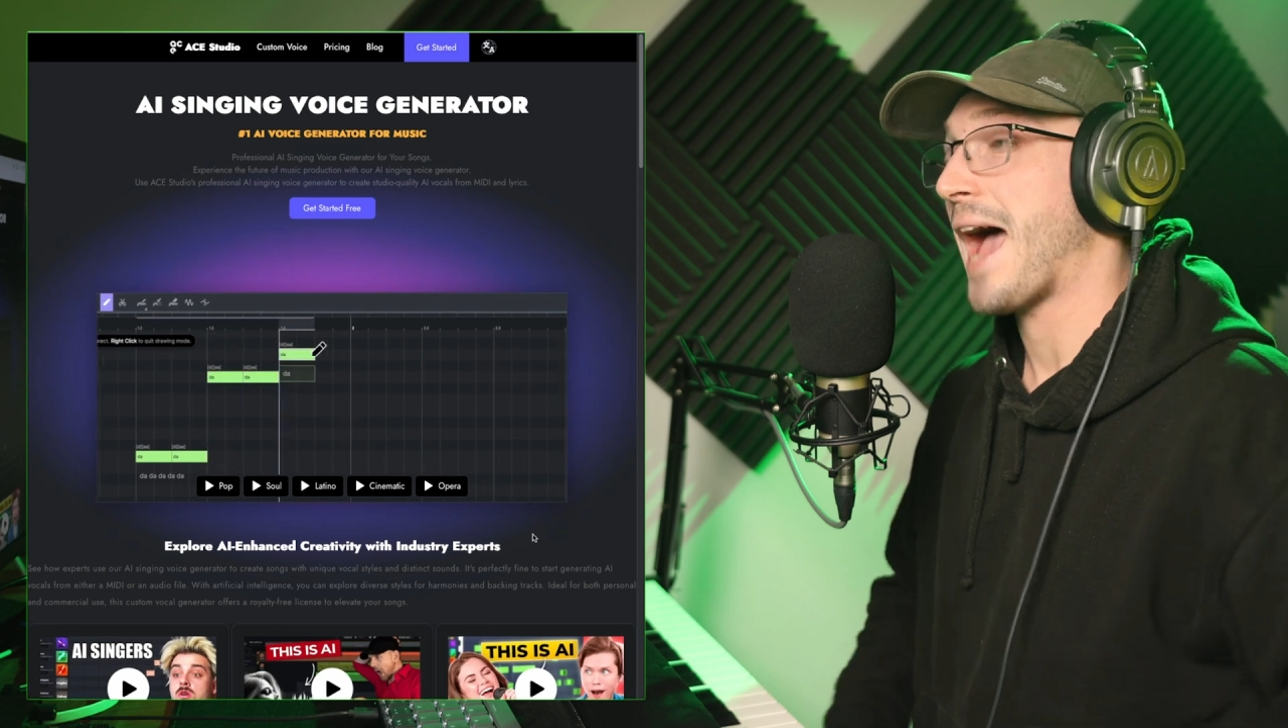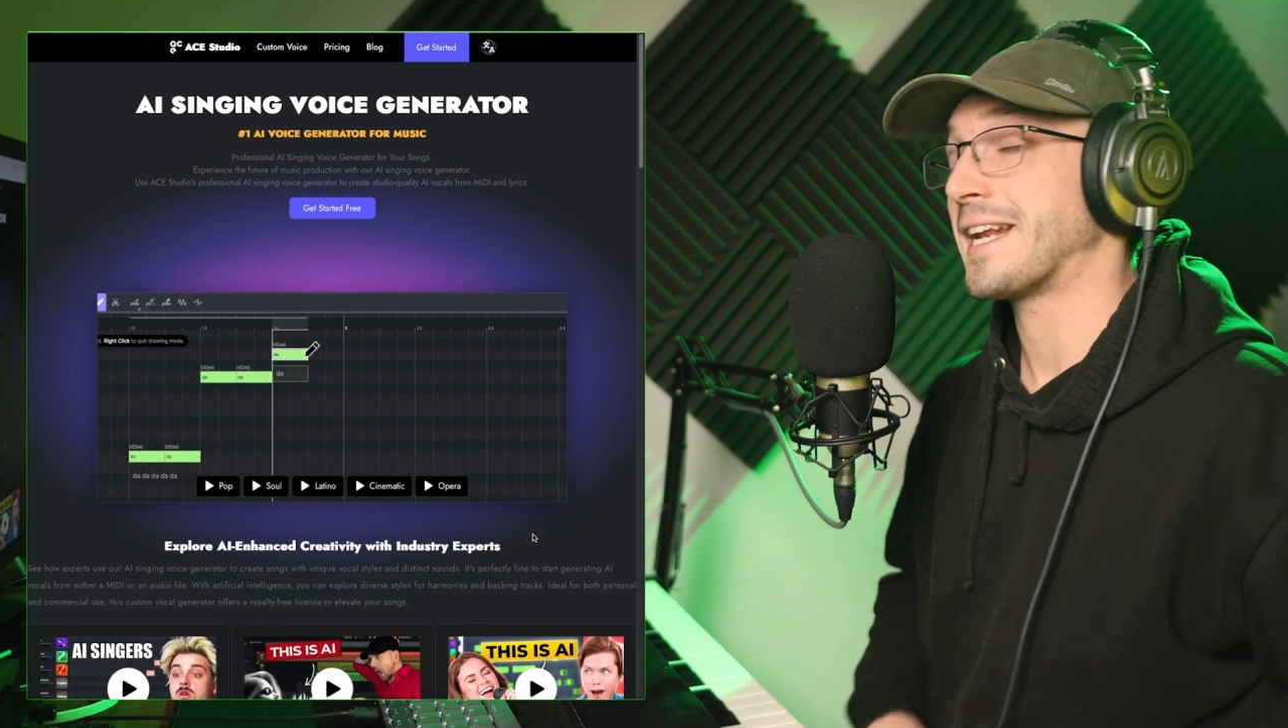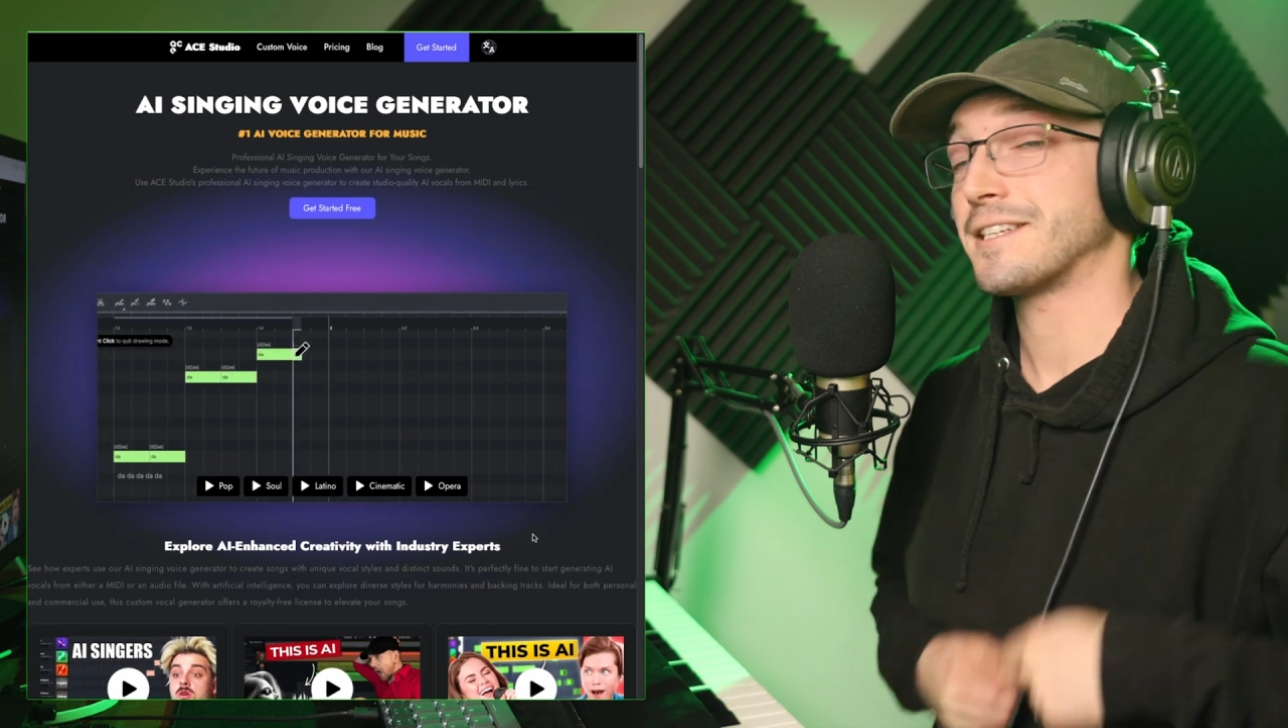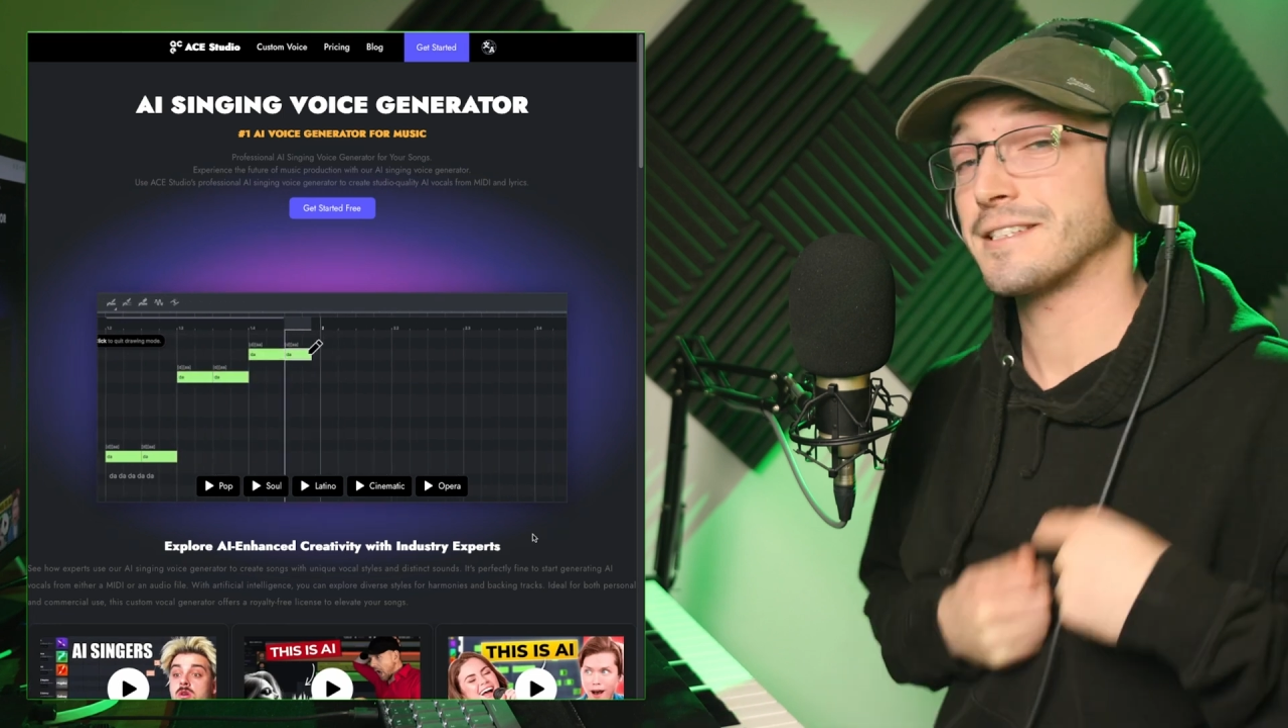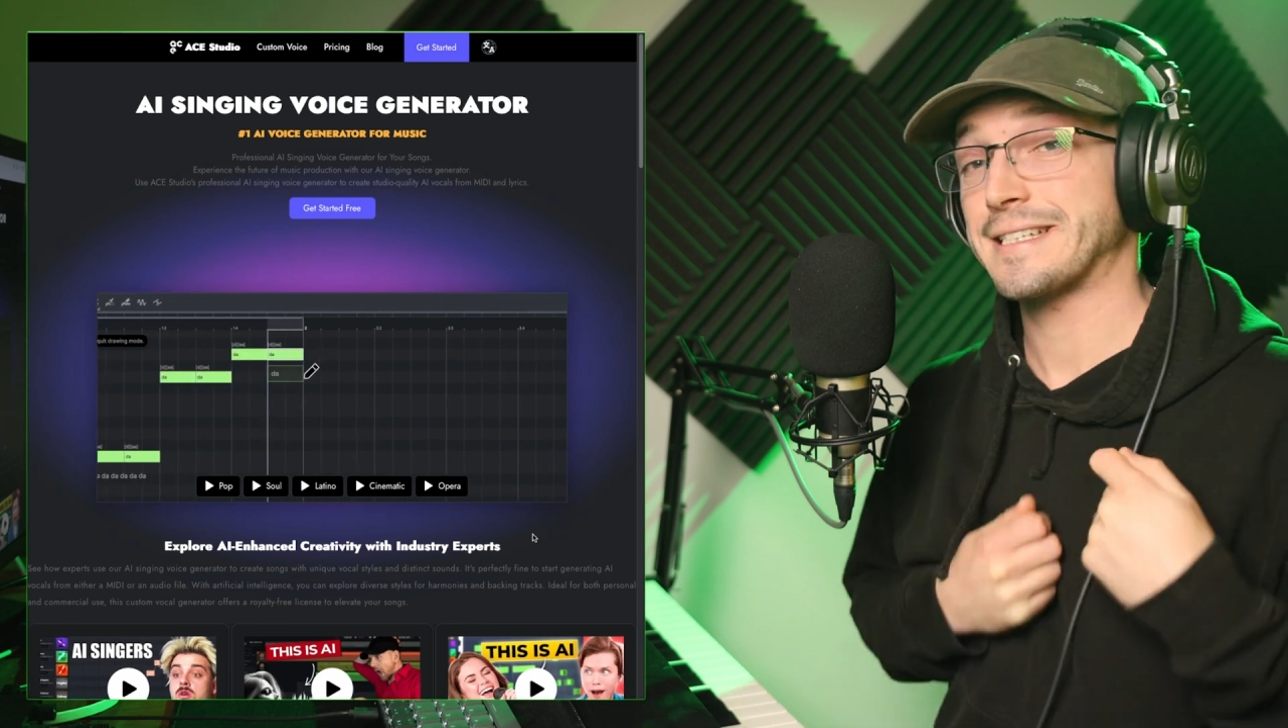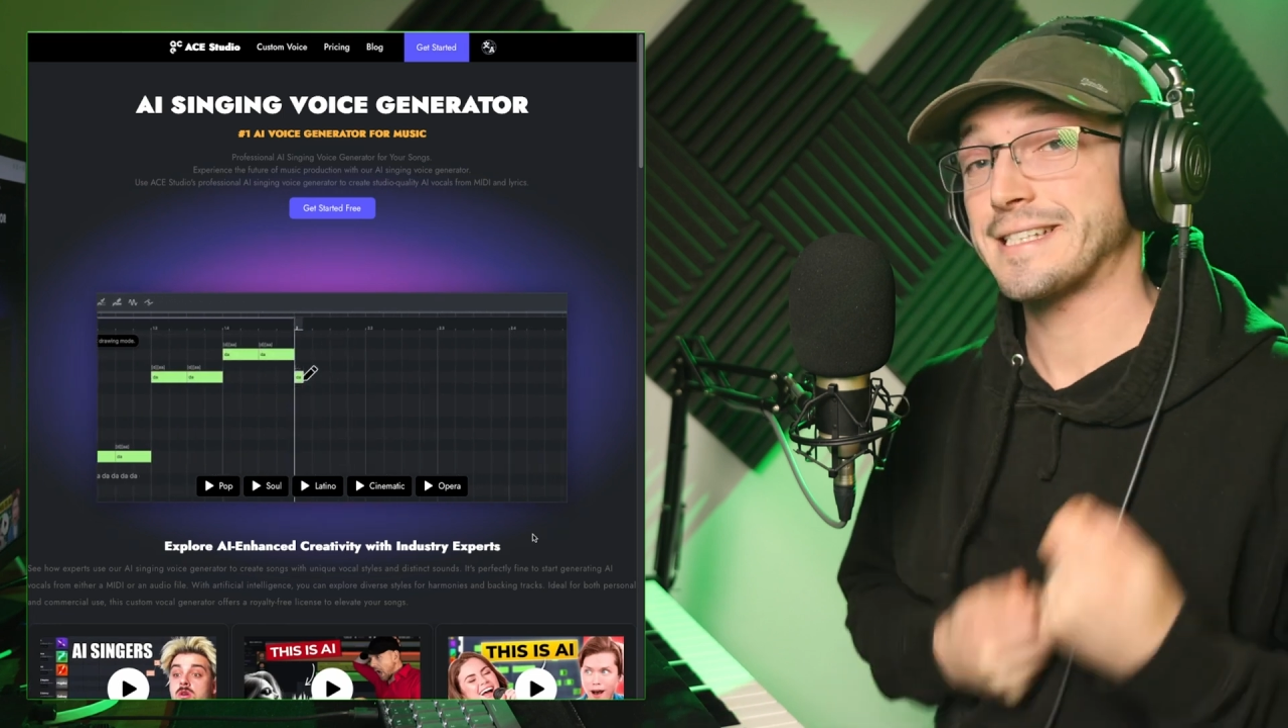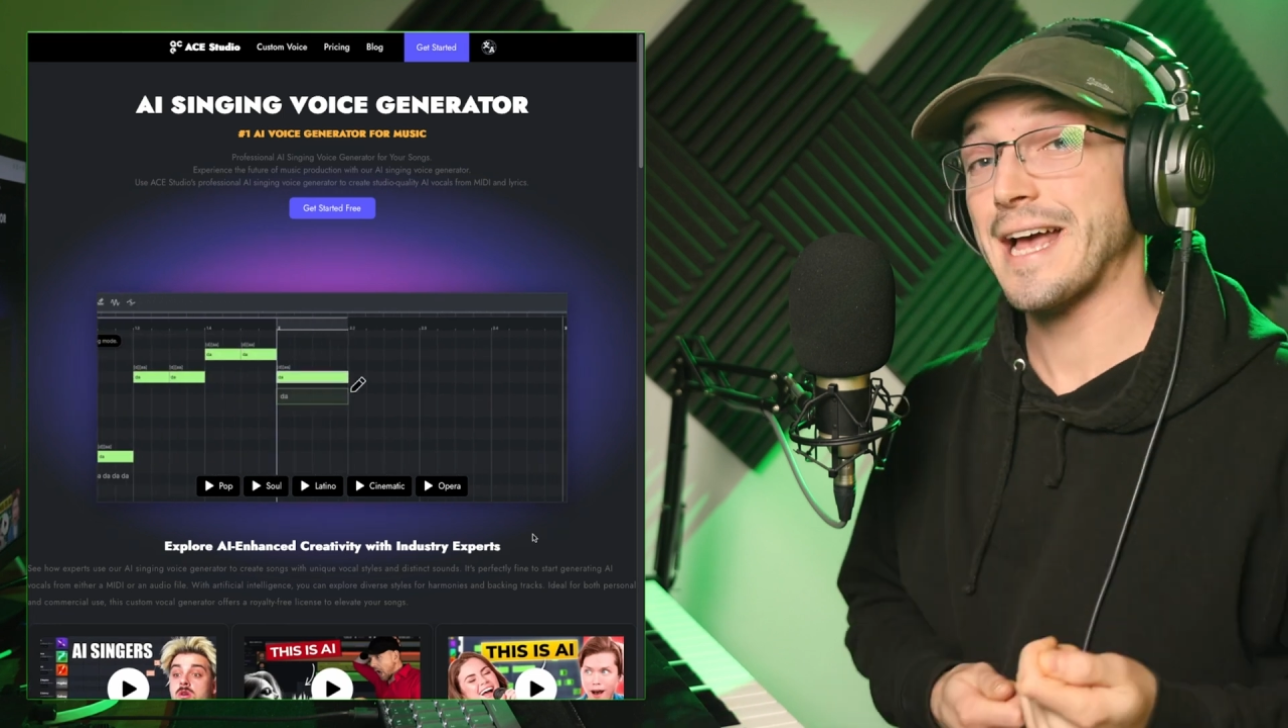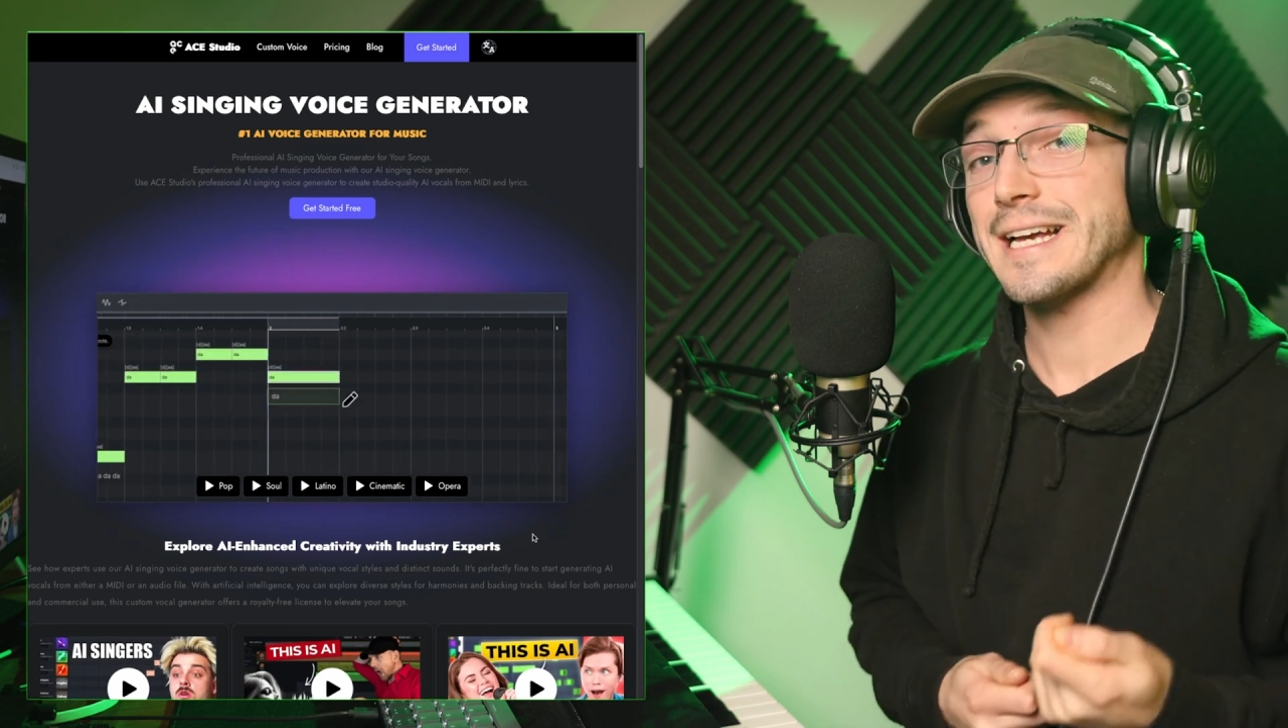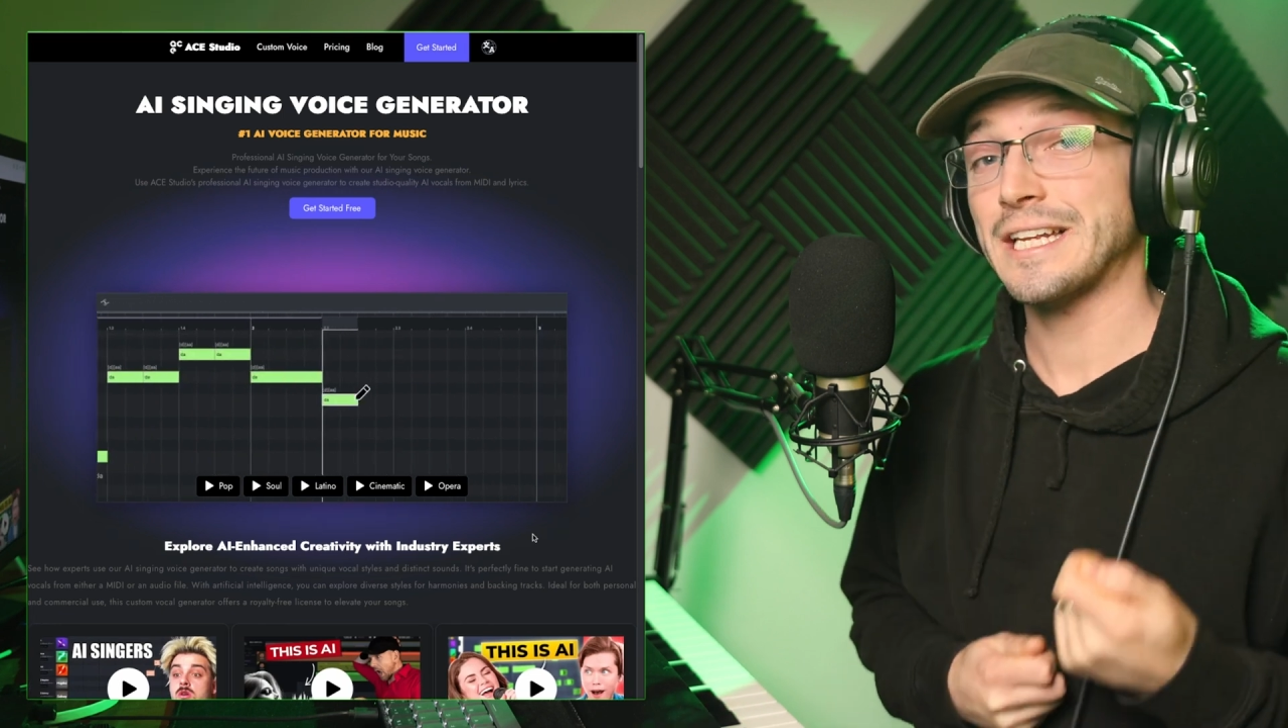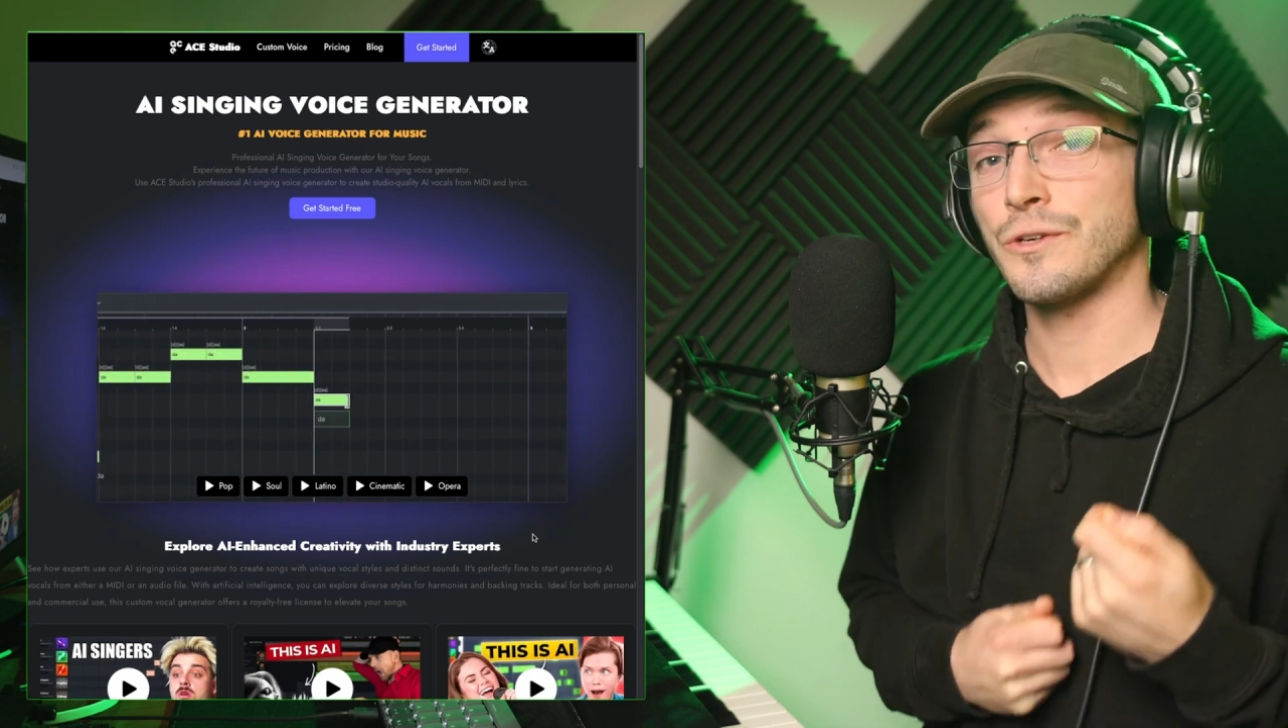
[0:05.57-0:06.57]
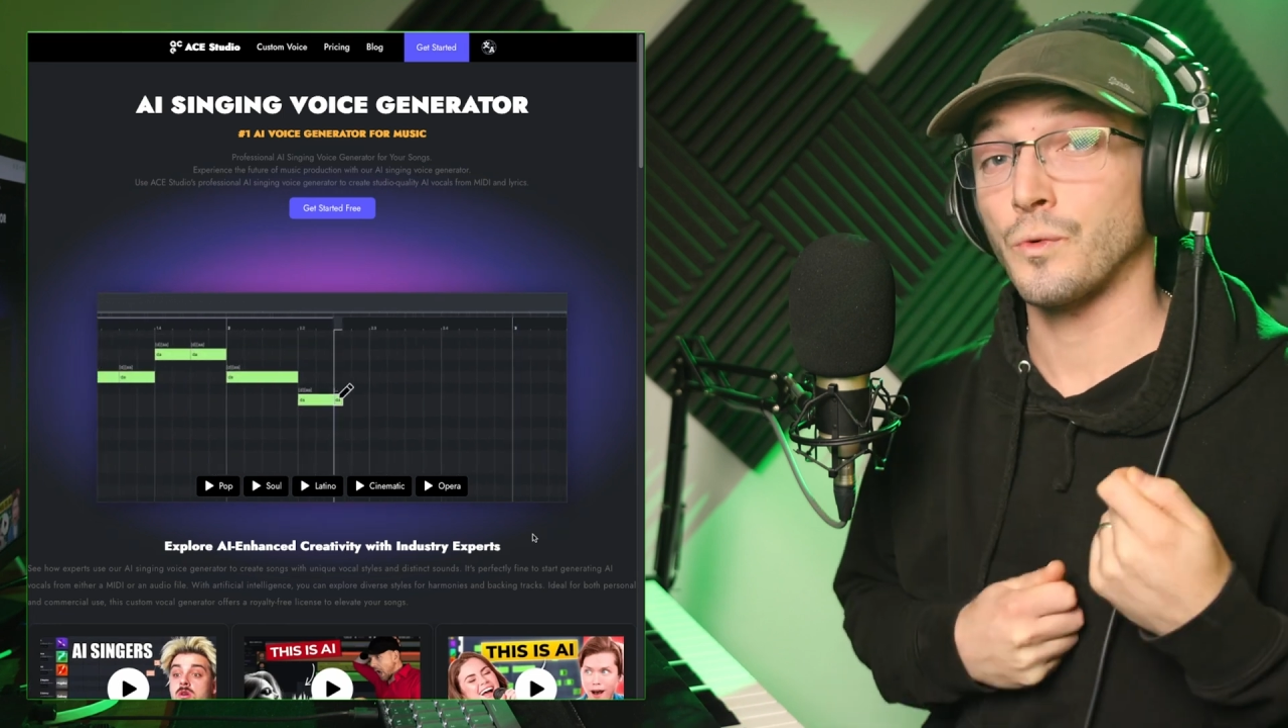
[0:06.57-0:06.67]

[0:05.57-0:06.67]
and it does exactly